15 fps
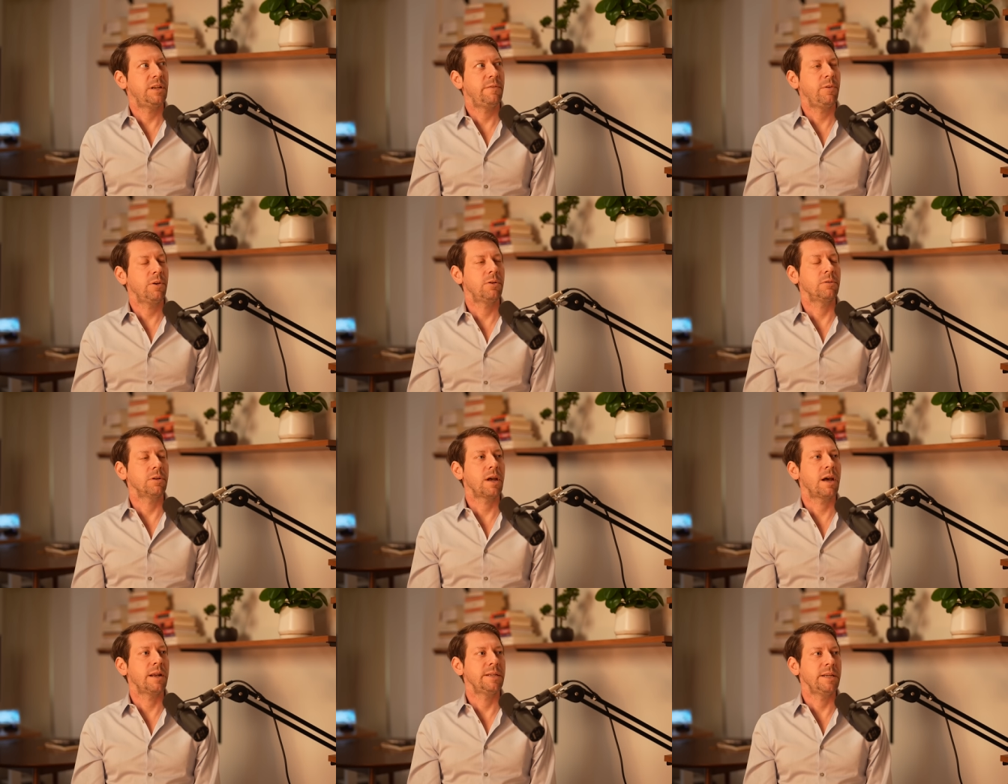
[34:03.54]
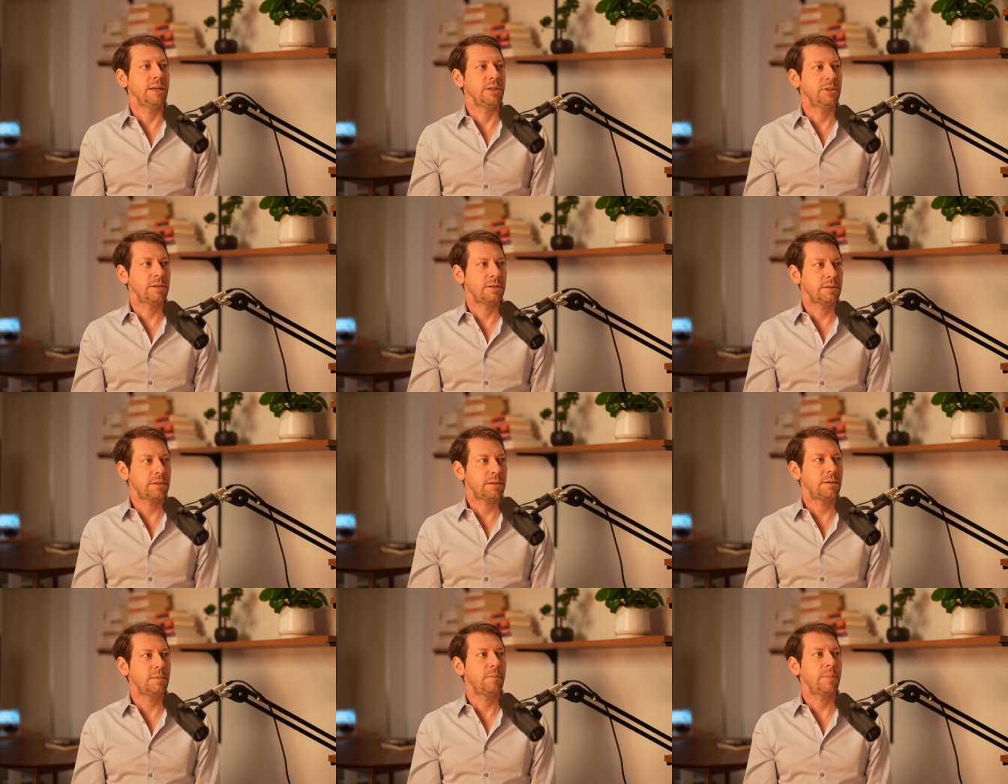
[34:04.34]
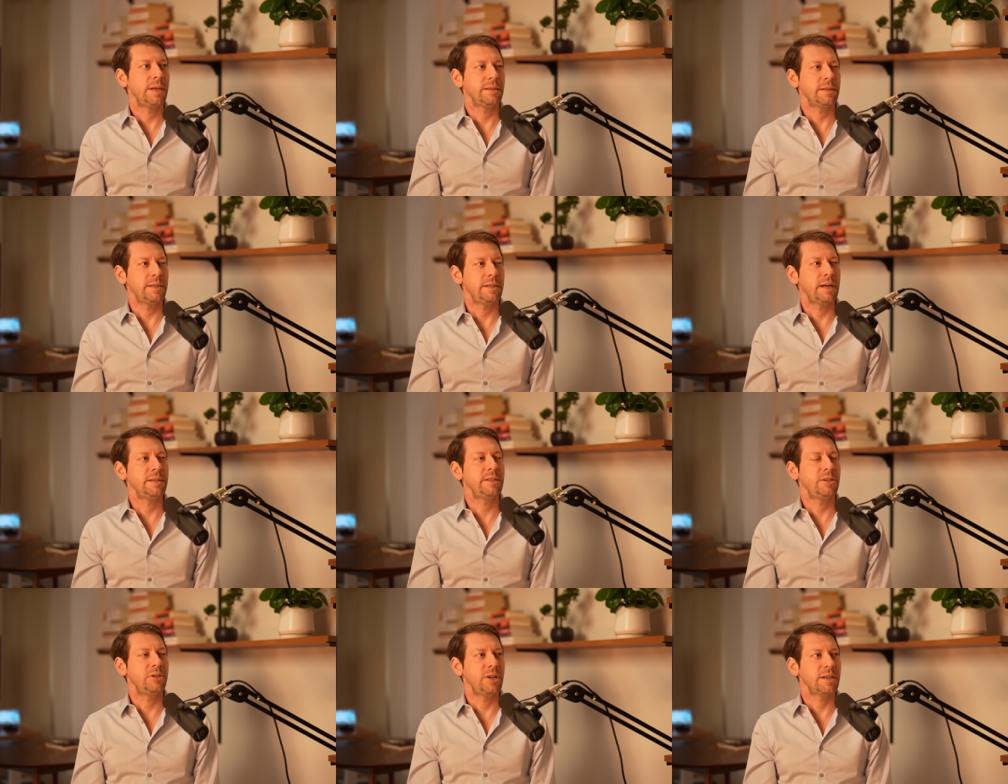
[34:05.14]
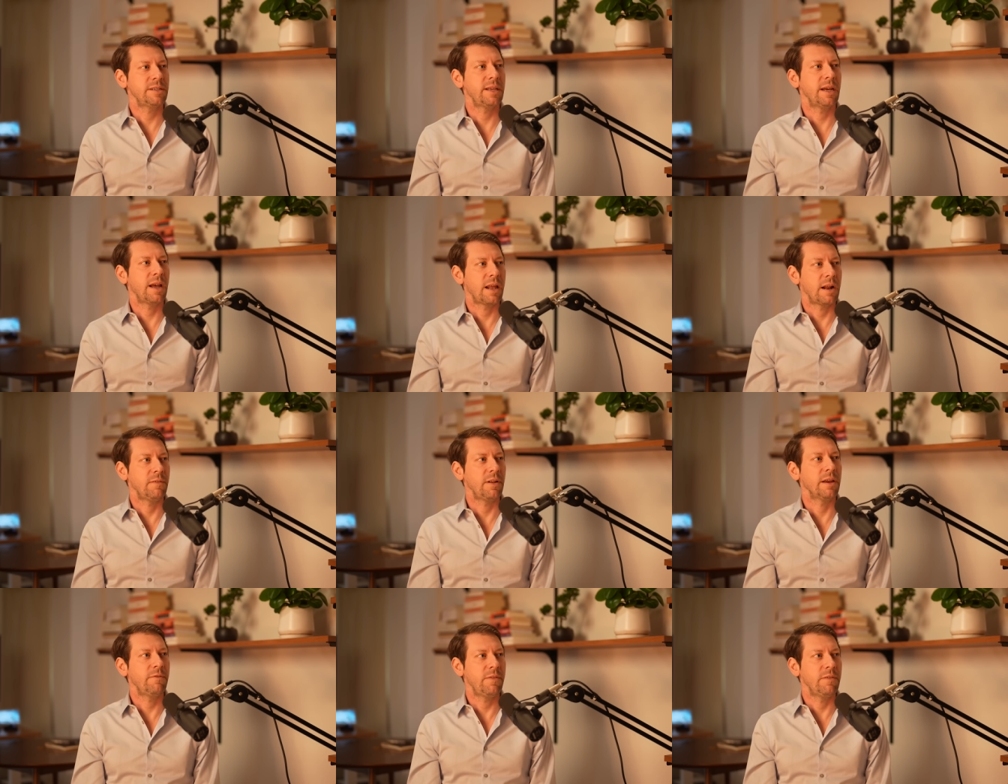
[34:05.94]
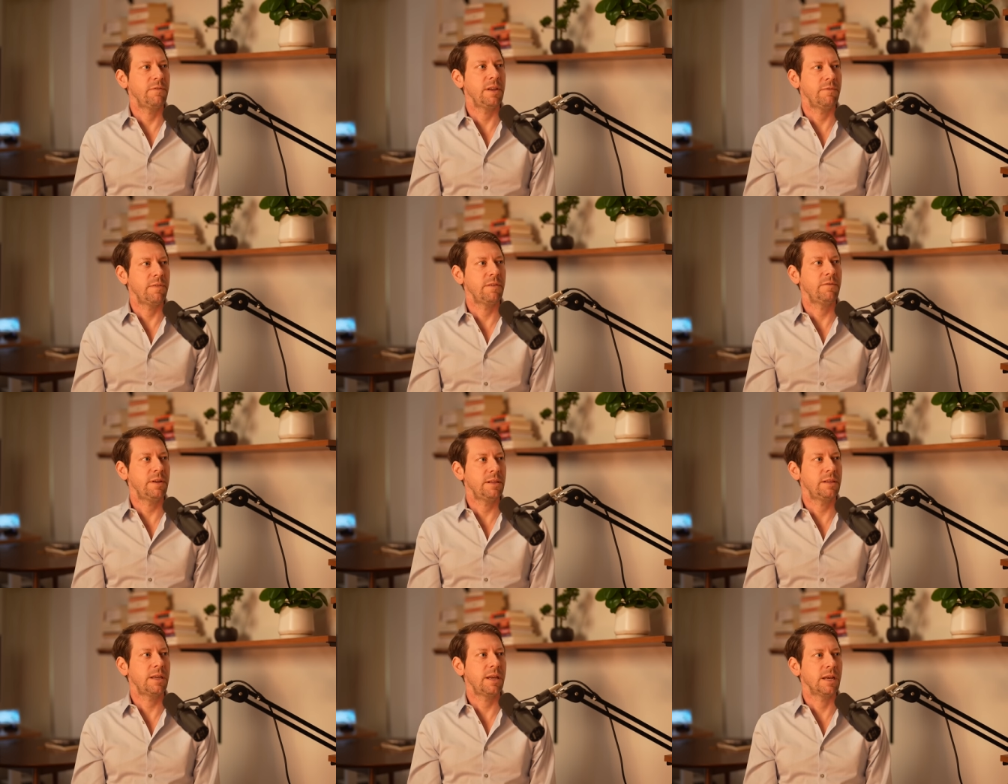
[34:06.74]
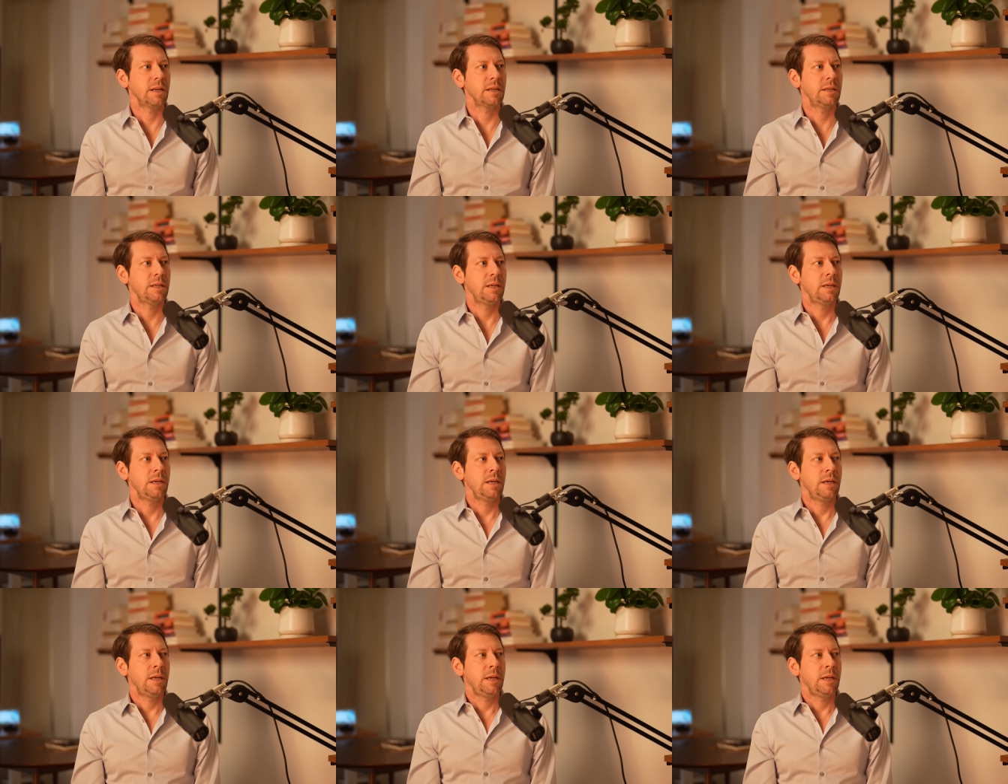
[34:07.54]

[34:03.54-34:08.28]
difficult connotations because it does suggest that kind of like 50-50 thing. Mm.